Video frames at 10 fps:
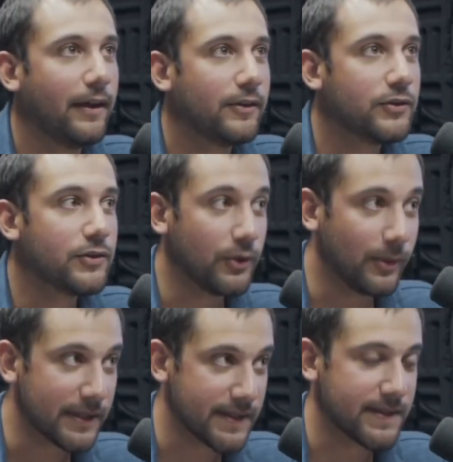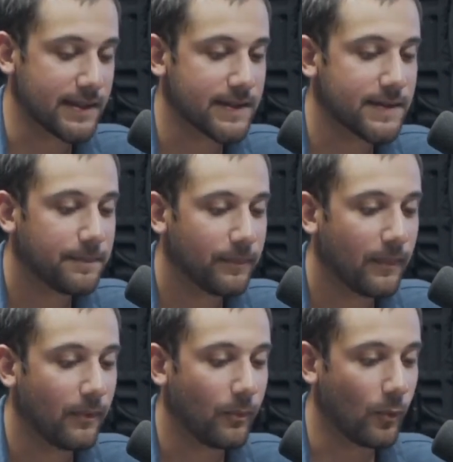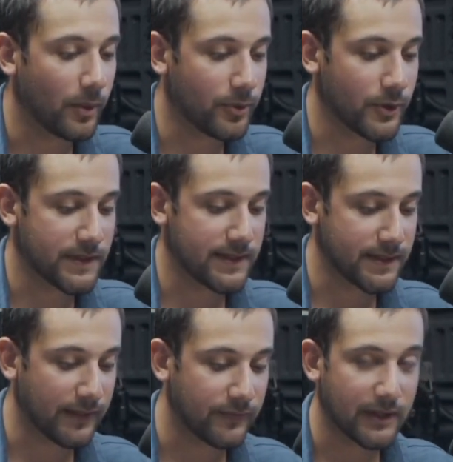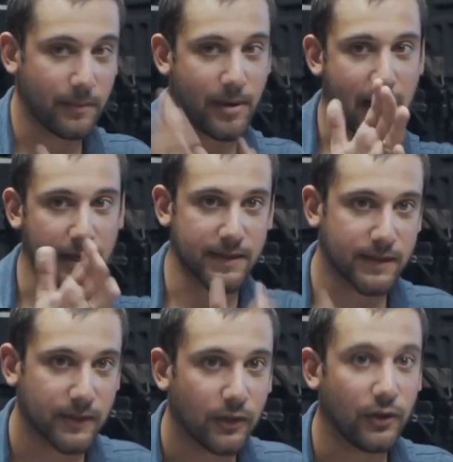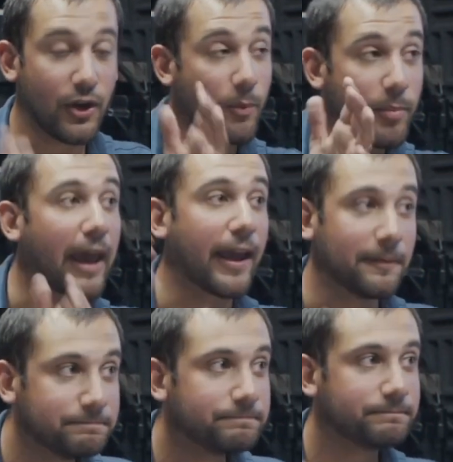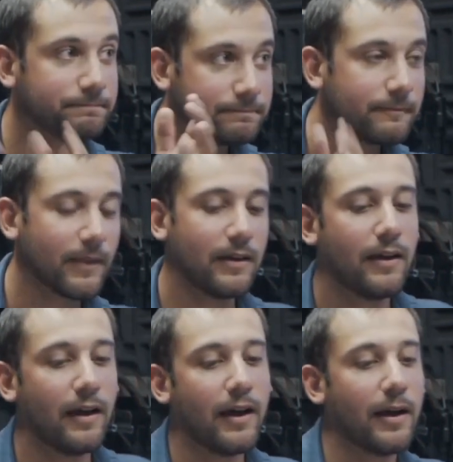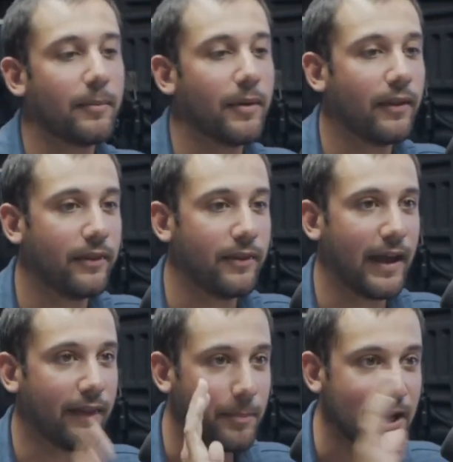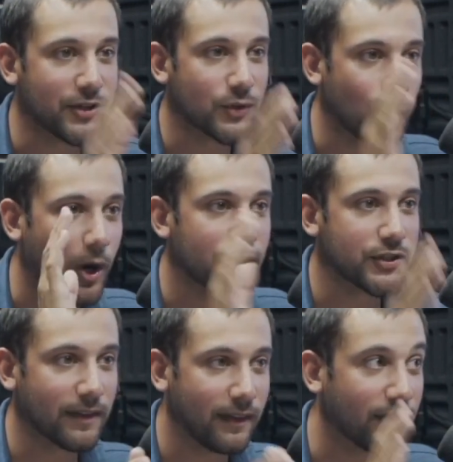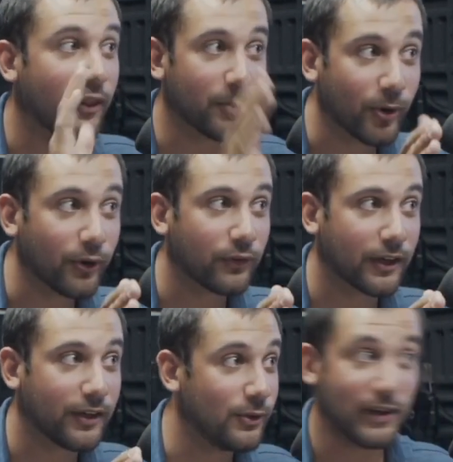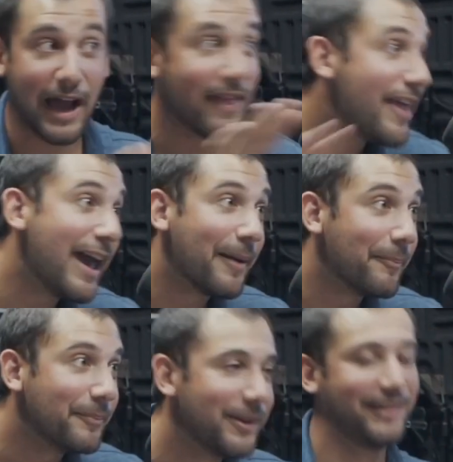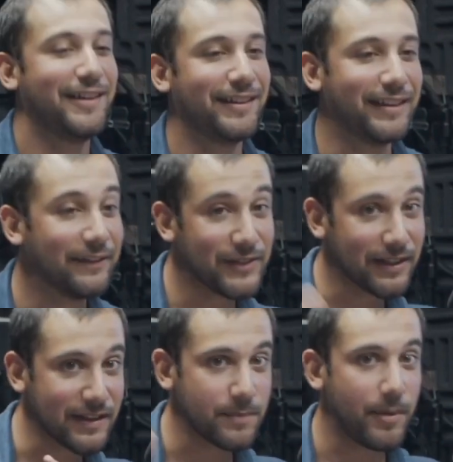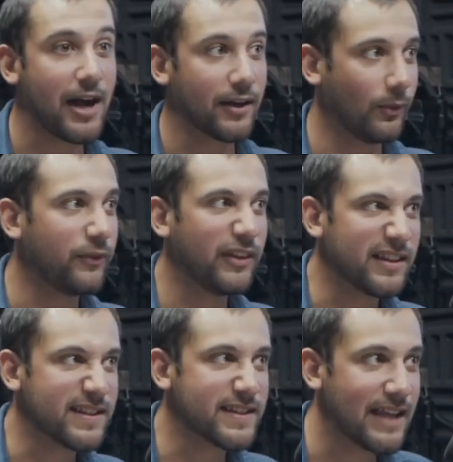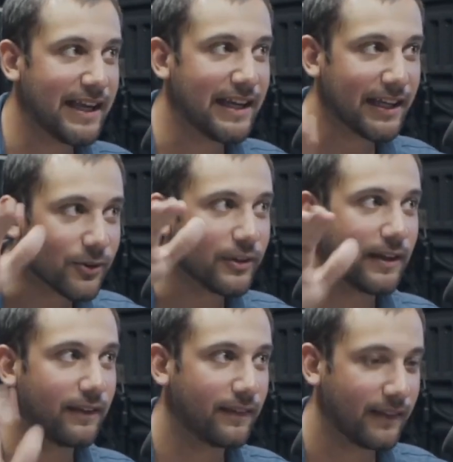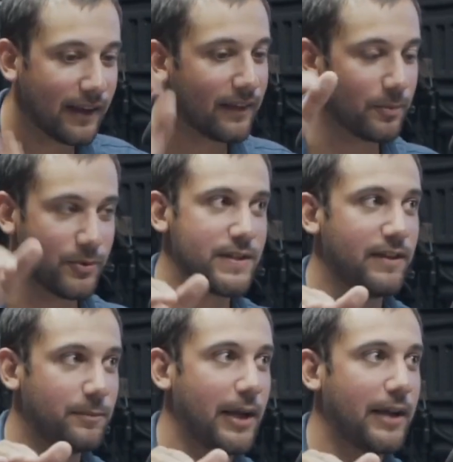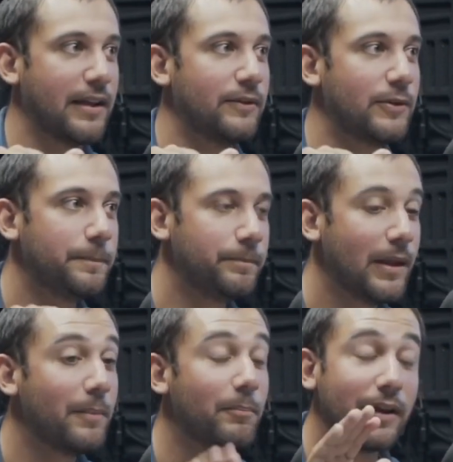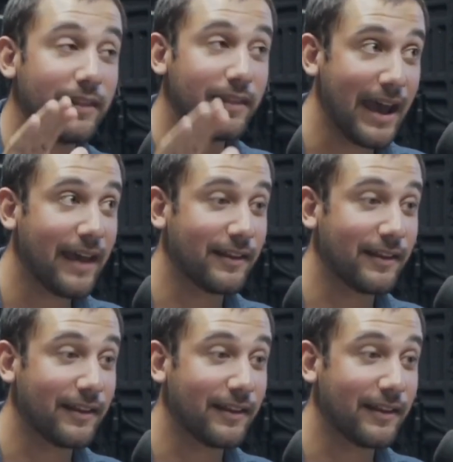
2 instances. One person is lifting the box, no pain. and the patients watching this other person who's not them lifting this box will feel a slight increase in their perceived pain level. But then they'll